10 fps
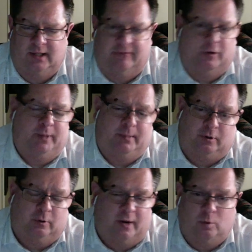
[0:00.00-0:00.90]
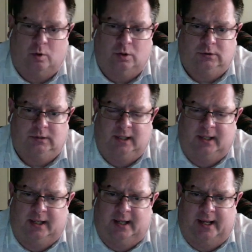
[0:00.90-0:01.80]
I've helped people around the world
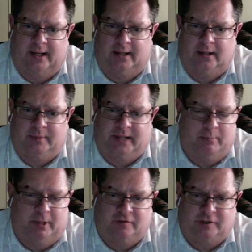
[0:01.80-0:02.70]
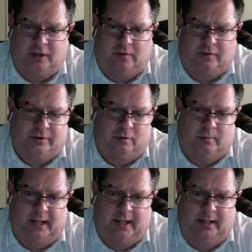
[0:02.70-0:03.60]
uh, become better photographers through
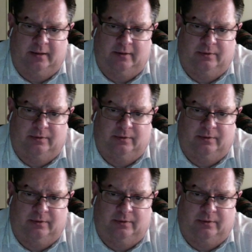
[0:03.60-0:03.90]
my